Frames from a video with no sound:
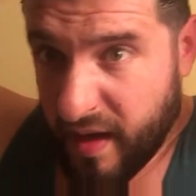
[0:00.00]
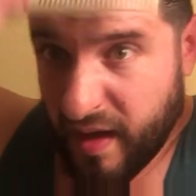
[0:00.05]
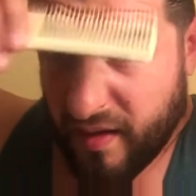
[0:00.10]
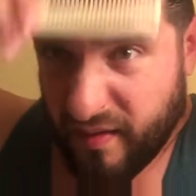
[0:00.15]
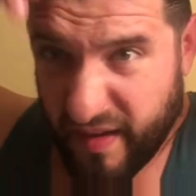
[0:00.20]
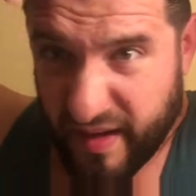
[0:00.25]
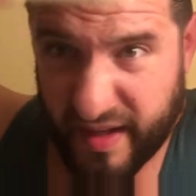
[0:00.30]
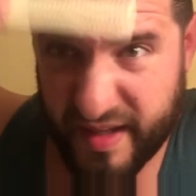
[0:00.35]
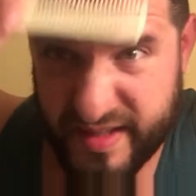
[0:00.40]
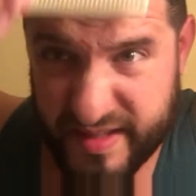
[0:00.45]

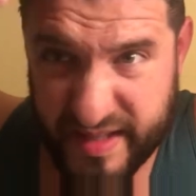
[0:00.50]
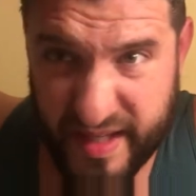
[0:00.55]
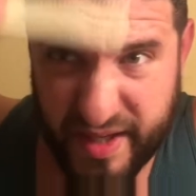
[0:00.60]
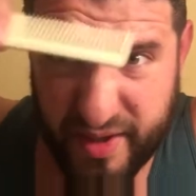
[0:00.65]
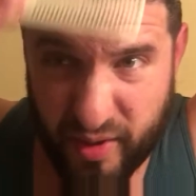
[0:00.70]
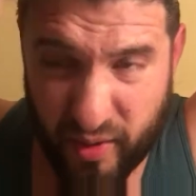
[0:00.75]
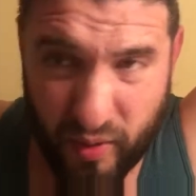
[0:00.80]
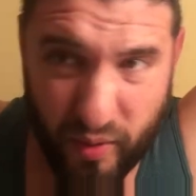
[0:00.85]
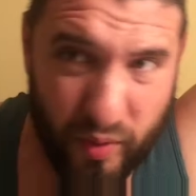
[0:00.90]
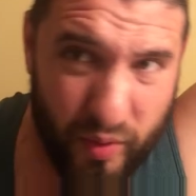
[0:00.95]
like I said,
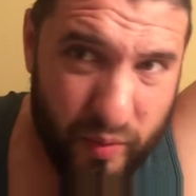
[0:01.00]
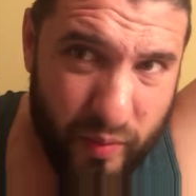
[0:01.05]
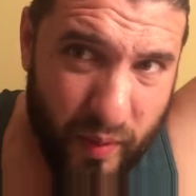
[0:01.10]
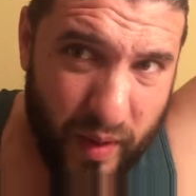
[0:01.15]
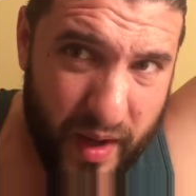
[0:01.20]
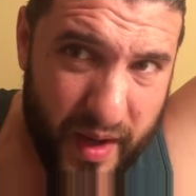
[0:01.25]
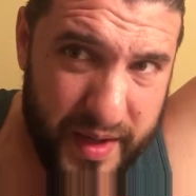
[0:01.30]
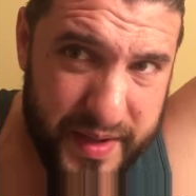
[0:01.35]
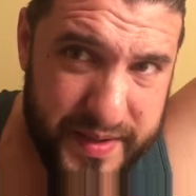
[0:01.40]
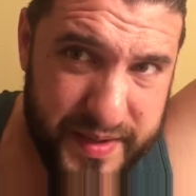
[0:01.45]
hold
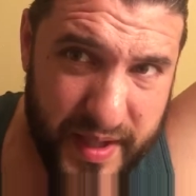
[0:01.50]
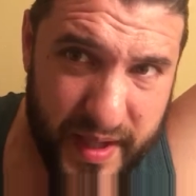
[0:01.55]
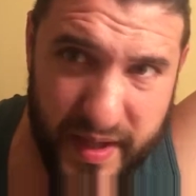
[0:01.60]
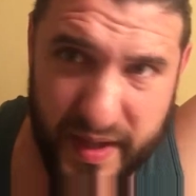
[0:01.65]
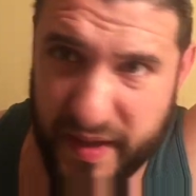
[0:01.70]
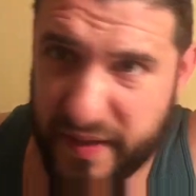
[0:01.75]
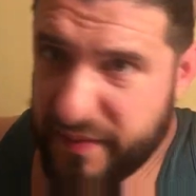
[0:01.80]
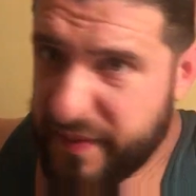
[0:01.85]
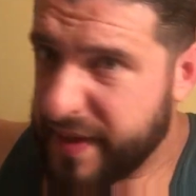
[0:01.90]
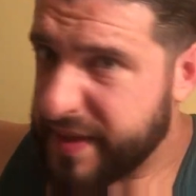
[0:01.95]
wise,
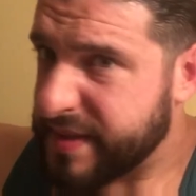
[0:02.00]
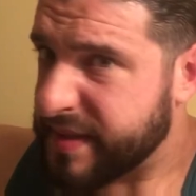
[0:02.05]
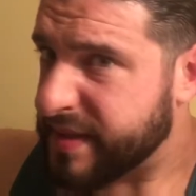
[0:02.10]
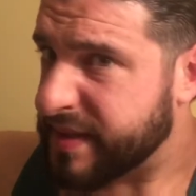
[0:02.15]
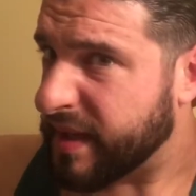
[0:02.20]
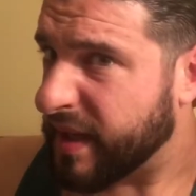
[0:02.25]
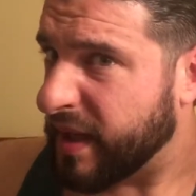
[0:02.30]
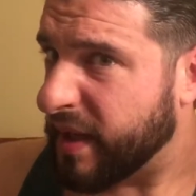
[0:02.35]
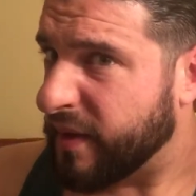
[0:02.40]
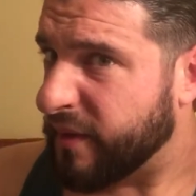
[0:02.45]
this
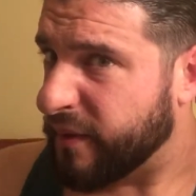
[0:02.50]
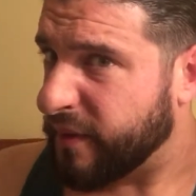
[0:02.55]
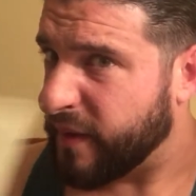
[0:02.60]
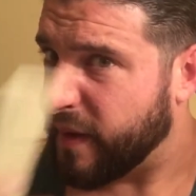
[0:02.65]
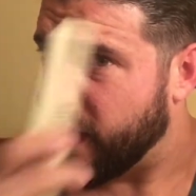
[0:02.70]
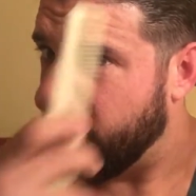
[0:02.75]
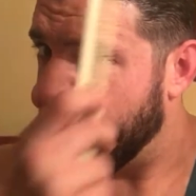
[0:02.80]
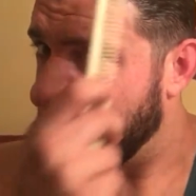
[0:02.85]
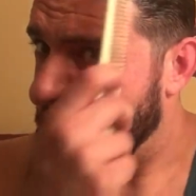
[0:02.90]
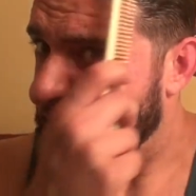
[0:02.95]
stuff